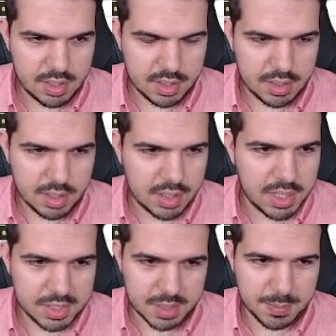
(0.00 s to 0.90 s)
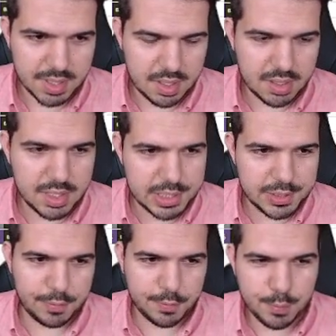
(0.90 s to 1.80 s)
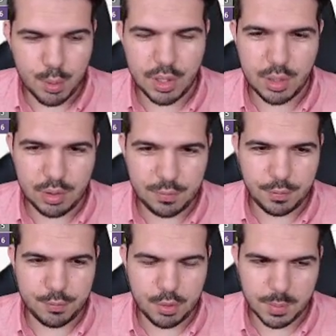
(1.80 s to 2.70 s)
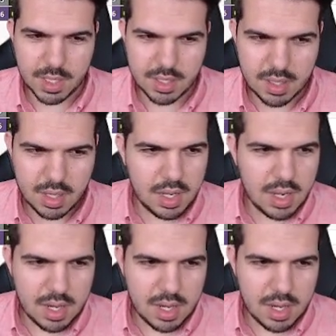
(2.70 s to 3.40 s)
It kills a minion and heals you for 4 and only for 4 mana.